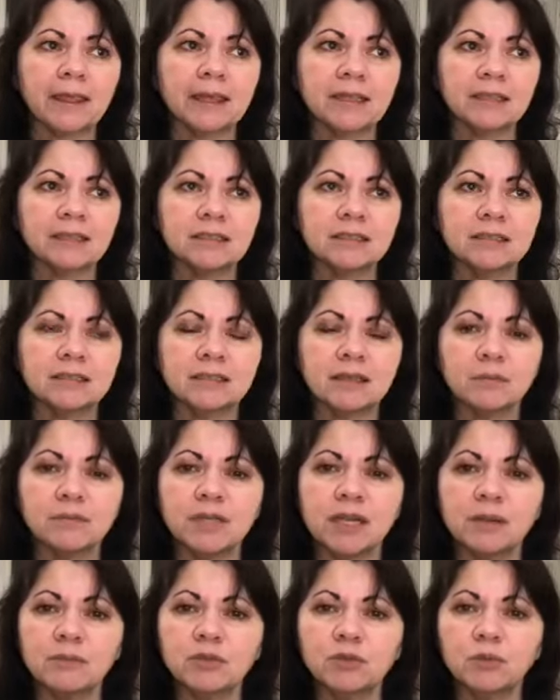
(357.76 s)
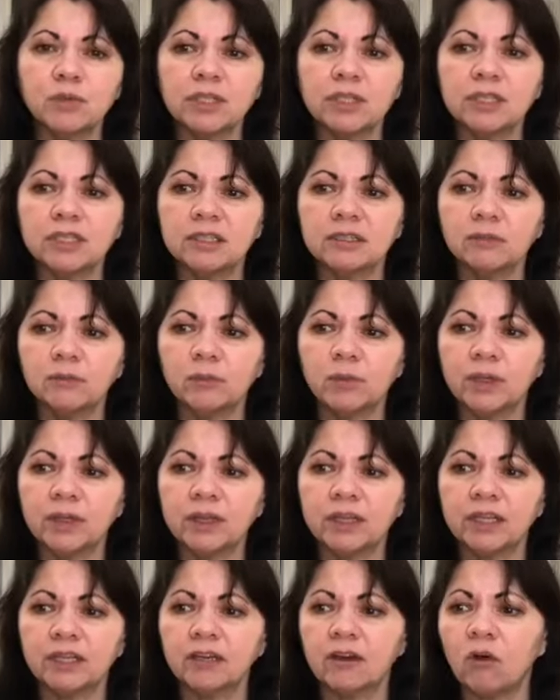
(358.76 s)
Sometimes we
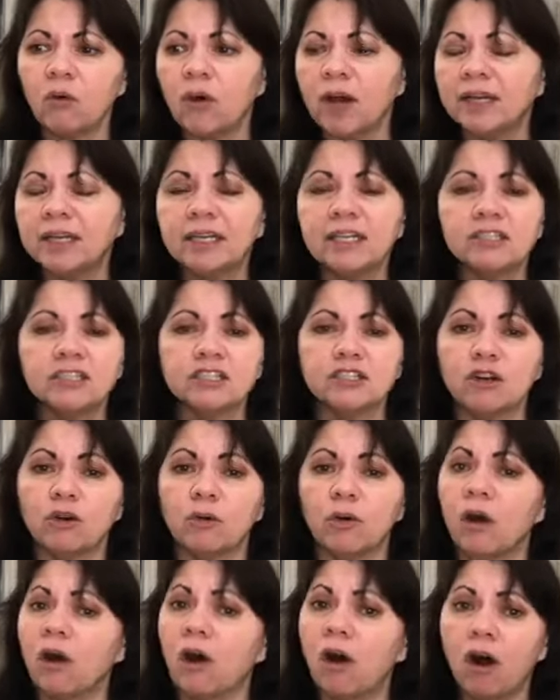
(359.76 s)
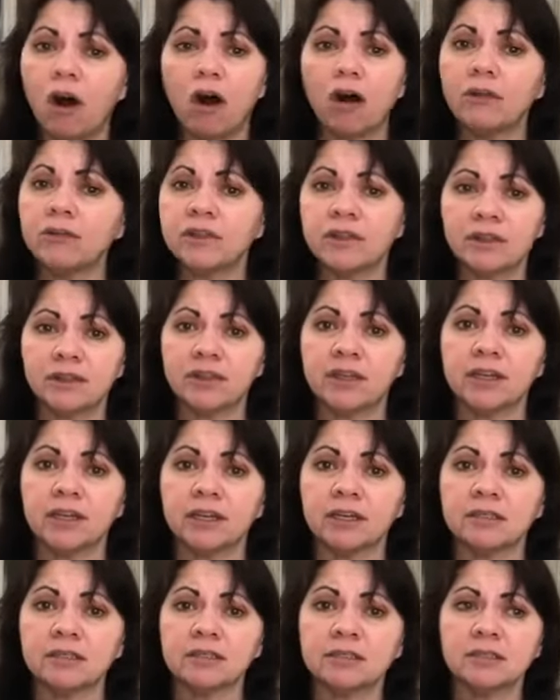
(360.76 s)
think, oh, I need to know all the
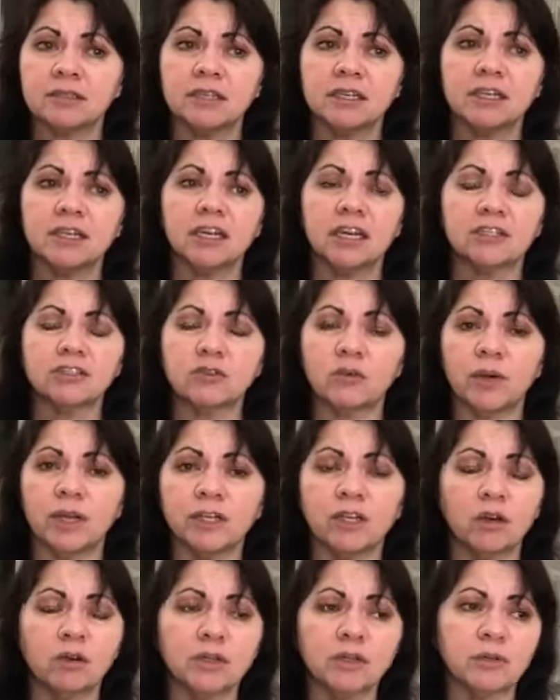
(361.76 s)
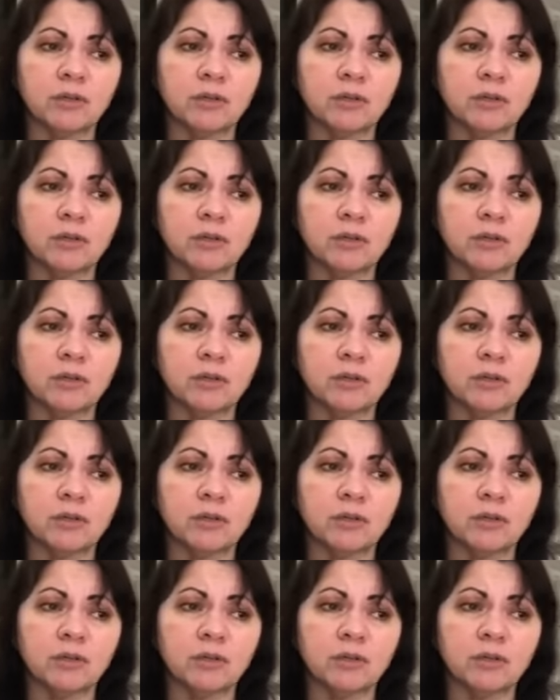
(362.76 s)
things, so I go to a